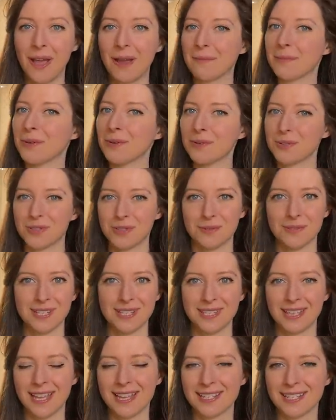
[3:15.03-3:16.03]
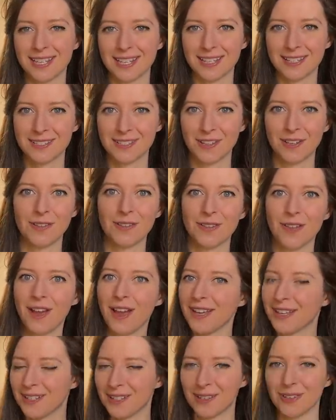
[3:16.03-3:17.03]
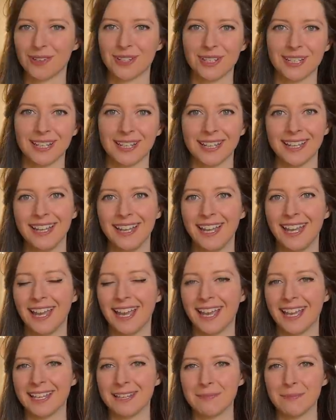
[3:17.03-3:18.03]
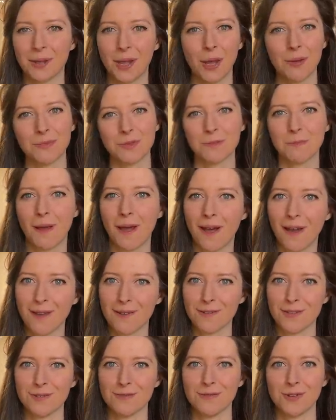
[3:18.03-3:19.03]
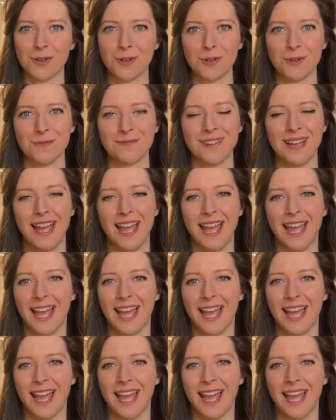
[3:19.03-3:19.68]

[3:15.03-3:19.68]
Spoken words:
but also aesthetic, so that I can look at it and it becomes part of the room.